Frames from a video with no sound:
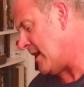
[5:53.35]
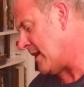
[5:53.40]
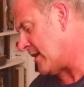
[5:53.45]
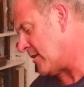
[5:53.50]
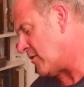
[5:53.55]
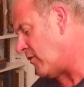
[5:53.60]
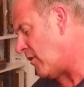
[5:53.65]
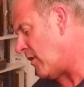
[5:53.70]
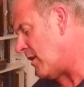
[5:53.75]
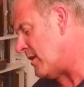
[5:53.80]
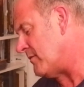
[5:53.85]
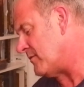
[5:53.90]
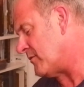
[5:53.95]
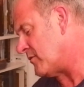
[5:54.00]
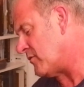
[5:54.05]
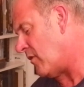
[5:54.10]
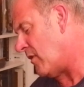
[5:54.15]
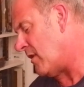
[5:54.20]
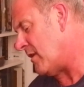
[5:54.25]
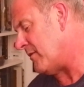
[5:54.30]
Yeah,
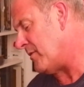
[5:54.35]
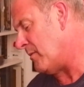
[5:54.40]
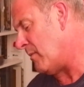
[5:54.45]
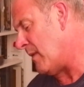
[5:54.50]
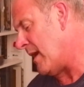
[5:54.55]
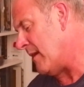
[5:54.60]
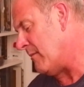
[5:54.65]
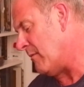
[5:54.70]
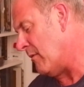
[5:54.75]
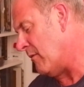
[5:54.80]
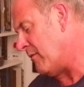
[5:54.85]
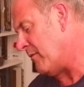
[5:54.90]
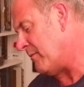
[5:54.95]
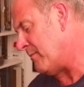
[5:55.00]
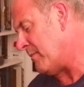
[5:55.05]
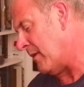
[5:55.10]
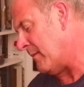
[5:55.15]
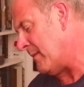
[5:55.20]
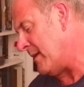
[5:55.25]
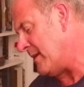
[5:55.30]
Cry of the
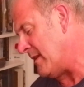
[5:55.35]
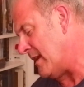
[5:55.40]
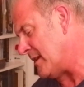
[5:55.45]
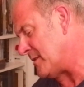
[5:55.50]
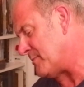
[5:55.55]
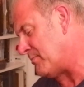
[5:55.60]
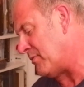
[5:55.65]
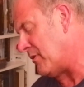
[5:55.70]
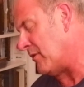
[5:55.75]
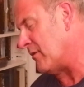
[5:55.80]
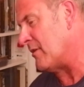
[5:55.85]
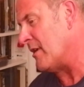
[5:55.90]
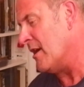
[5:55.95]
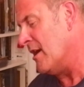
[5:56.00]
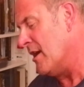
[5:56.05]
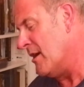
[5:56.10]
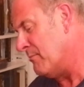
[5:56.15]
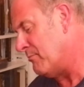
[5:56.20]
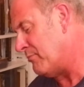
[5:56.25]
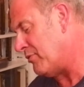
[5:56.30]
Werewolf. I mean, that's
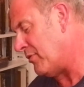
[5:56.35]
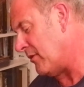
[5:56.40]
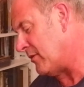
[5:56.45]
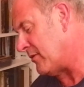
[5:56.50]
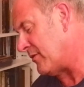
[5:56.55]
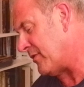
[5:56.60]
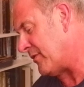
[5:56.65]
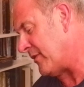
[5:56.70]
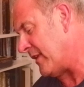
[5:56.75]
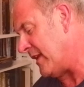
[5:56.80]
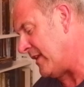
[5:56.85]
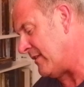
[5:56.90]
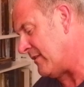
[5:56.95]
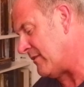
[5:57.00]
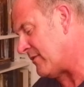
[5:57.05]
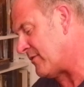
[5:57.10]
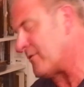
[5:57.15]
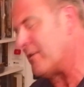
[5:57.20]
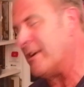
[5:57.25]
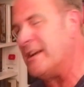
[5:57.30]
Prog
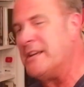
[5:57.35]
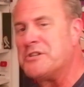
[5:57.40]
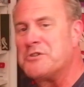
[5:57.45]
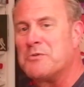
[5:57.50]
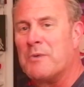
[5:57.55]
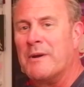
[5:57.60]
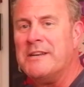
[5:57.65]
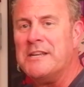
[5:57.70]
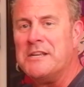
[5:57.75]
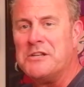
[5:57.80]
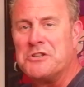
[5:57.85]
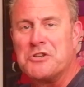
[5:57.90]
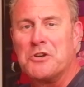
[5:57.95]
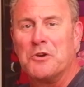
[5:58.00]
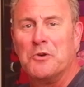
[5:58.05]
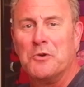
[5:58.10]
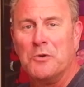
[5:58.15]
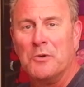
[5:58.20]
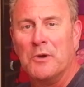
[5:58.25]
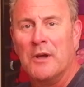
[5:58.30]

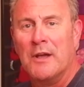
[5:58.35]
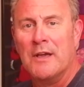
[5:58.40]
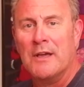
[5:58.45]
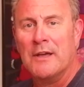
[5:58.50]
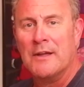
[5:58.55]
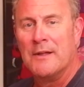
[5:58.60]
322.